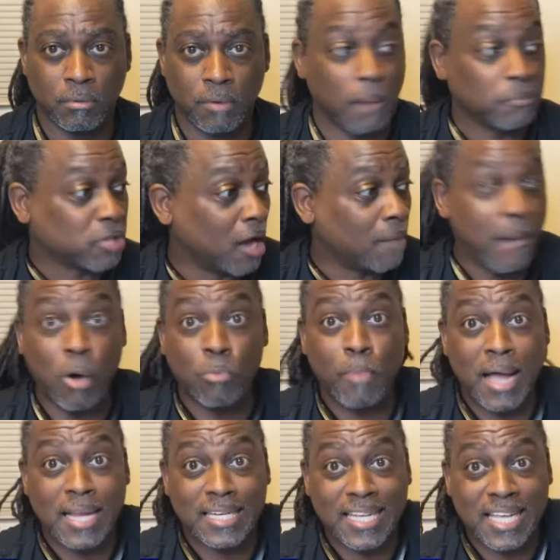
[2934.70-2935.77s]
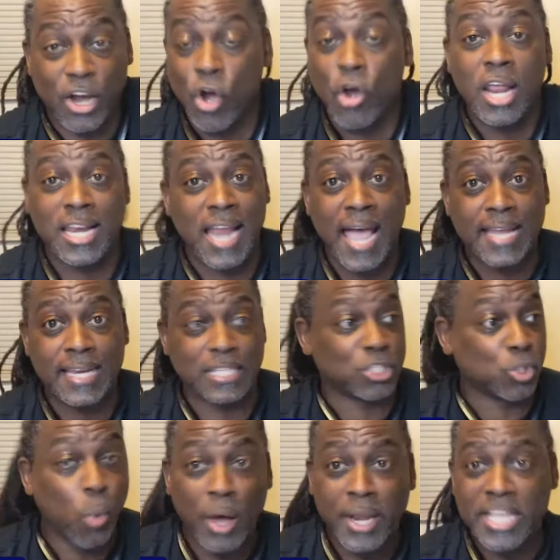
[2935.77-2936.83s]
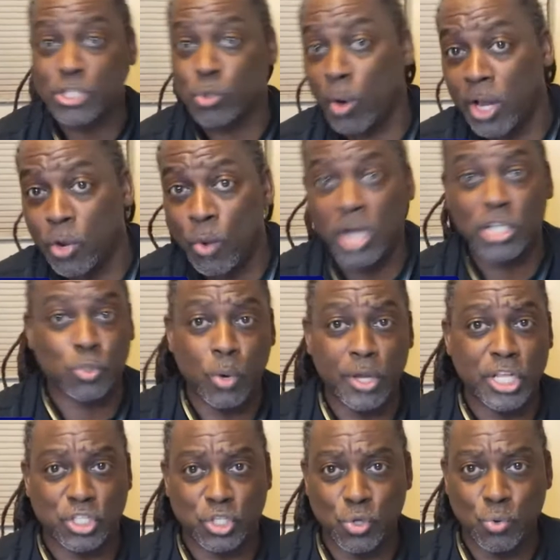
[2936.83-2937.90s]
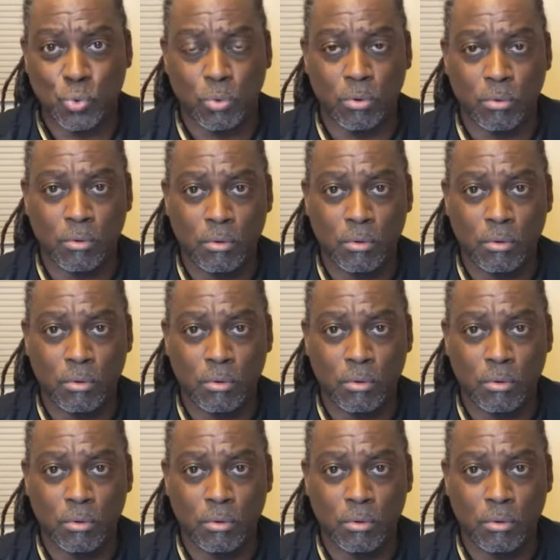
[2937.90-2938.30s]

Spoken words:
I'm talking about my early 90s, 20, 21, 22.